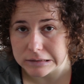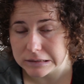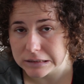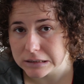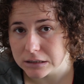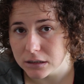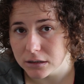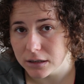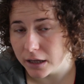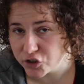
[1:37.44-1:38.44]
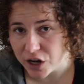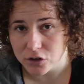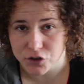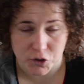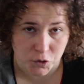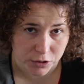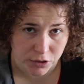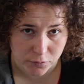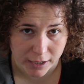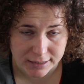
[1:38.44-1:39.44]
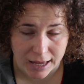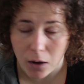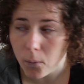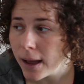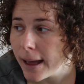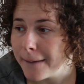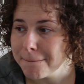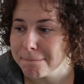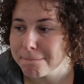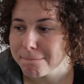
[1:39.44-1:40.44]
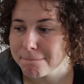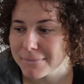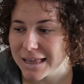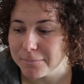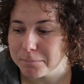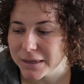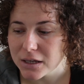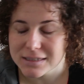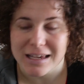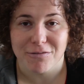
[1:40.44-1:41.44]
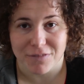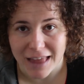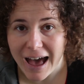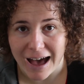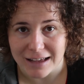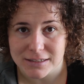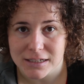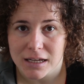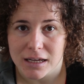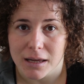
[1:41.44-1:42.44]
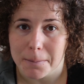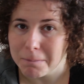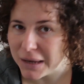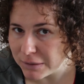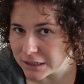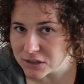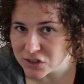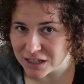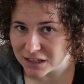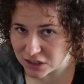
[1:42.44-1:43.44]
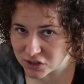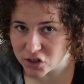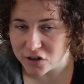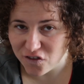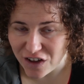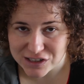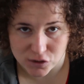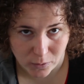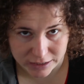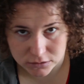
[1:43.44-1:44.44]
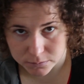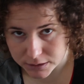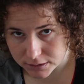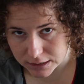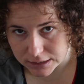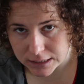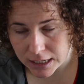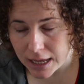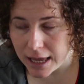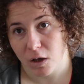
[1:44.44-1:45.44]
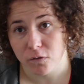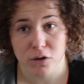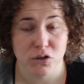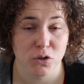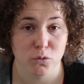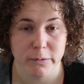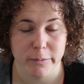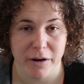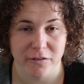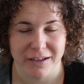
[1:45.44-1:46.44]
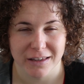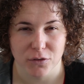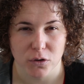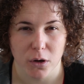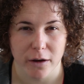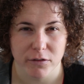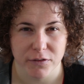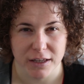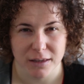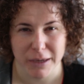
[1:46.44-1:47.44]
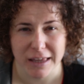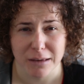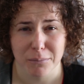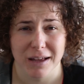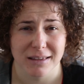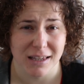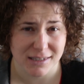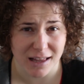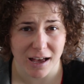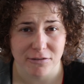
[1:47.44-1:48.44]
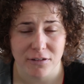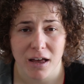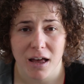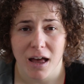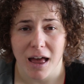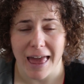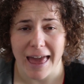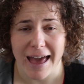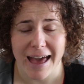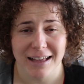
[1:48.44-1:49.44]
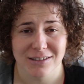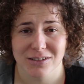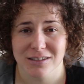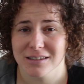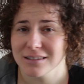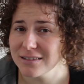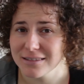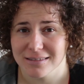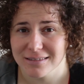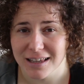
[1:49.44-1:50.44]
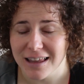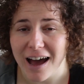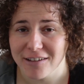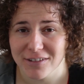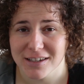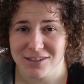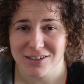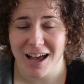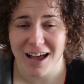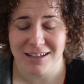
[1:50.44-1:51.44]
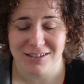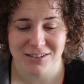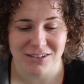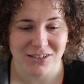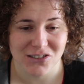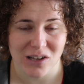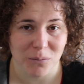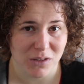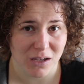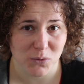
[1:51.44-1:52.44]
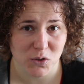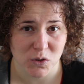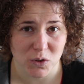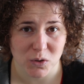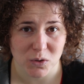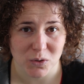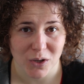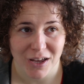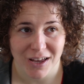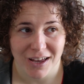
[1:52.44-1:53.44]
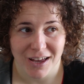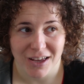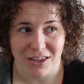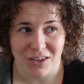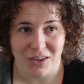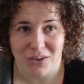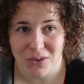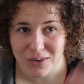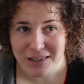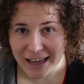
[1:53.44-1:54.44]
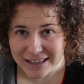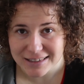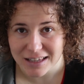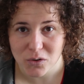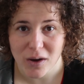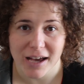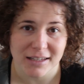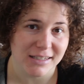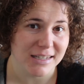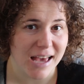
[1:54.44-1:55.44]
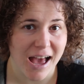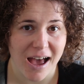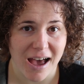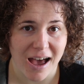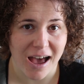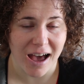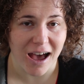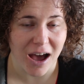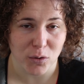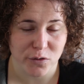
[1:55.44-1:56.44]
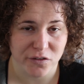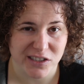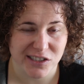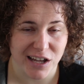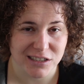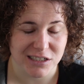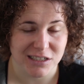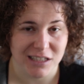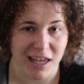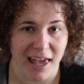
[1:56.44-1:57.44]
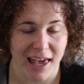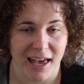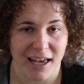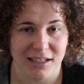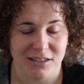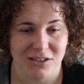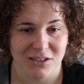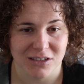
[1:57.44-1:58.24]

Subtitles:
Is it the challenge that you need right now? Because if not, then maybe there's an easier and faster way to build it. Of course, it would be perfect if you know everything in the beginning, but that's life. And the life is that sometimes you get the new idea out of a sudden, and